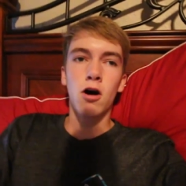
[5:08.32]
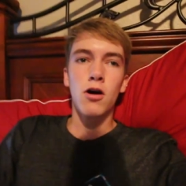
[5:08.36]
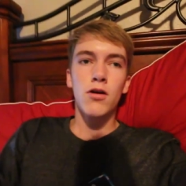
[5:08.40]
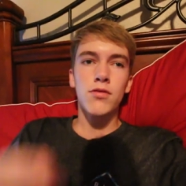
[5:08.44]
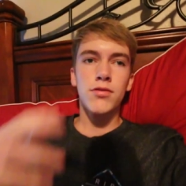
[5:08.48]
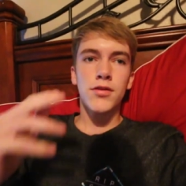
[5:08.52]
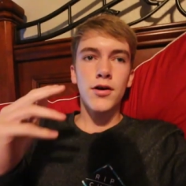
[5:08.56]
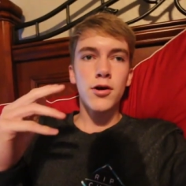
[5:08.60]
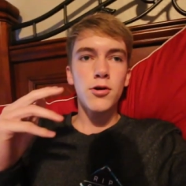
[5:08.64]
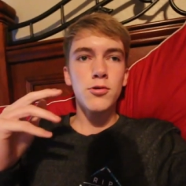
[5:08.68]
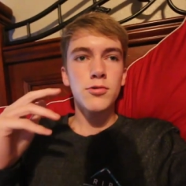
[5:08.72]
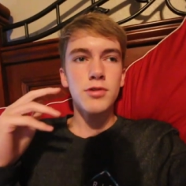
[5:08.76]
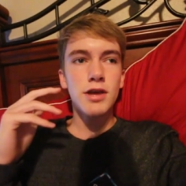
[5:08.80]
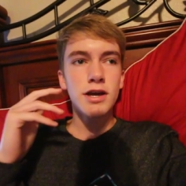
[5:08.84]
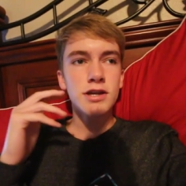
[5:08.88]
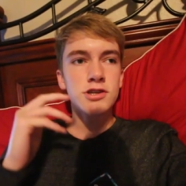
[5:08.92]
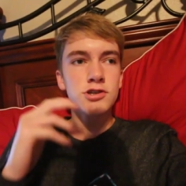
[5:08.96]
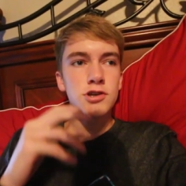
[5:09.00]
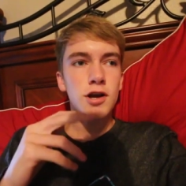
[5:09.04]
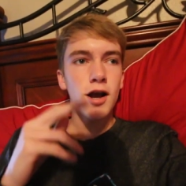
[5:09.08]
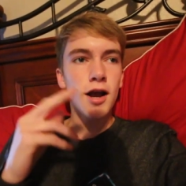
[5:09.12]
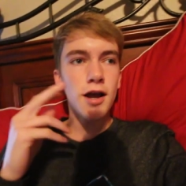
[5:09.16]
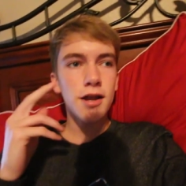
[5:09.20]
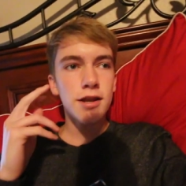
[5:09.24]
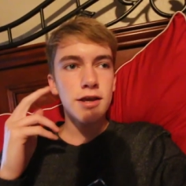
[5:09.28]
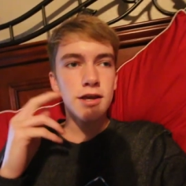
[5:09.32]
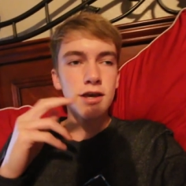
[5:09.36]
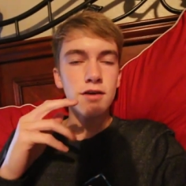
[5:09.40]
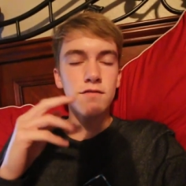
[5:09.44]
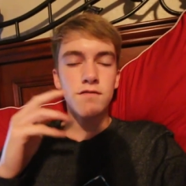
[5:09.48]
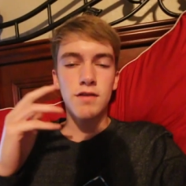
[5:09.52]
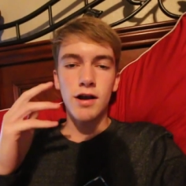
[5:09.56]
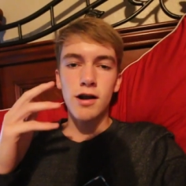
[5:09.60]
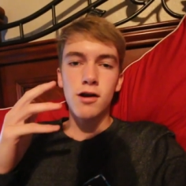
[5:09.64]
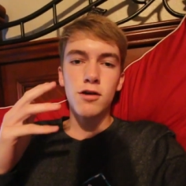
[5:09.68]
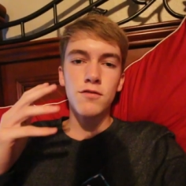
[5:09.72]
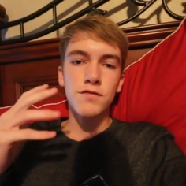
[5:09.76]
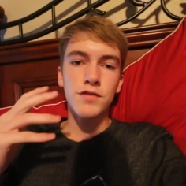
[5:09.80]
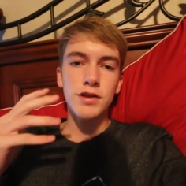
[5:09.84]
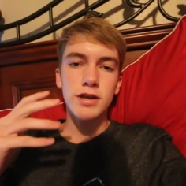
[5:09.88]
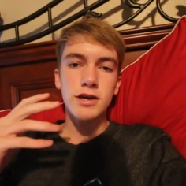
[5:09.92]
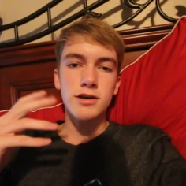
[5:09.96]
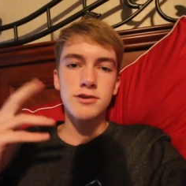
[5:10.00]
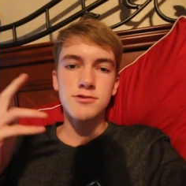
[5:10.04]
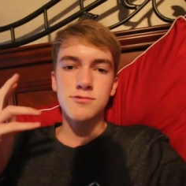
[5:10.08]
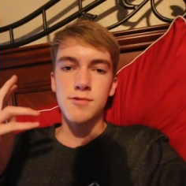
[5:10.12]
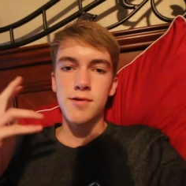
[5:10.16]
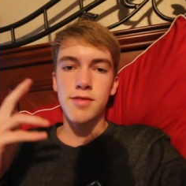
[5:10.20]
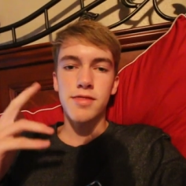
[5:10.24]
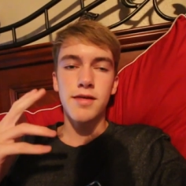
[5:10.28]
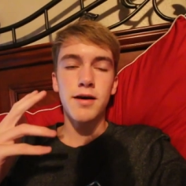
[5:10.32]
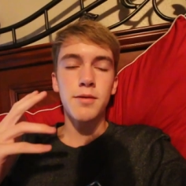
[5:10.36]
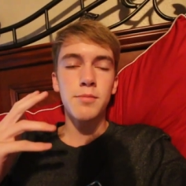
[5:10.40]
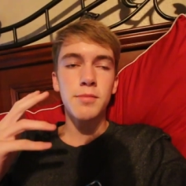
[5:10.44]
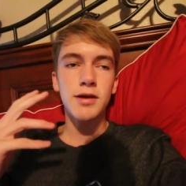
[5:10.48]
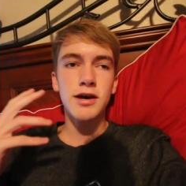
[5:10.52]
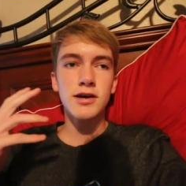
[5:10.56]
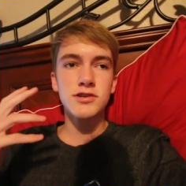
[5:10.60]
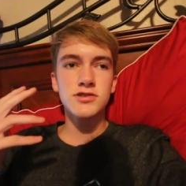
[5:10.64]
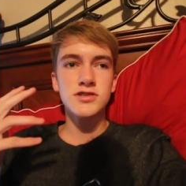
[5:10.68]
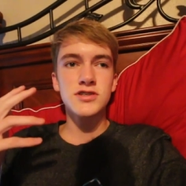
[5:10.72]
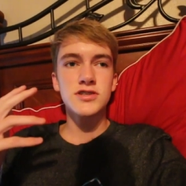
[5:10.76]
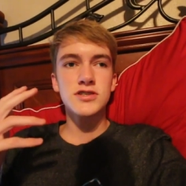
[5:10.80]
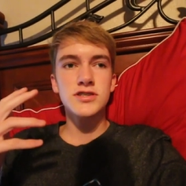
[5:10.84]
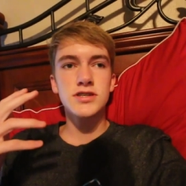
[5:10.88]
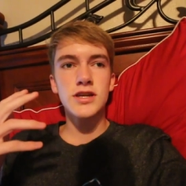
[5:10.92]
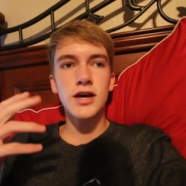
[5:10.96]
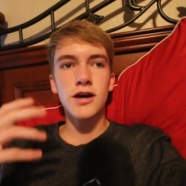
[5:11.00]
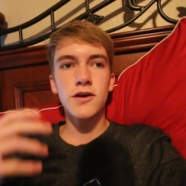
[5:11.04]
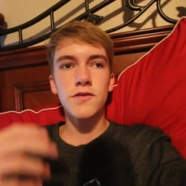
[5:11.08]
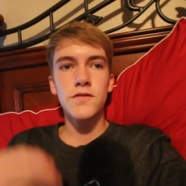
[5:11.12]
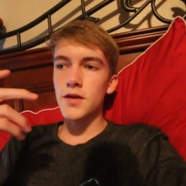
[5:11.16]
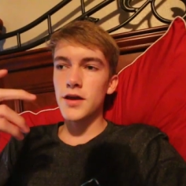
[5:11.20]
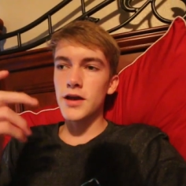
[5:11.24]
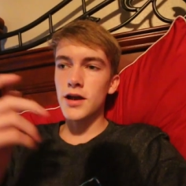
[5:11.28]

although they try to get viral videos with thumbnails and stuff,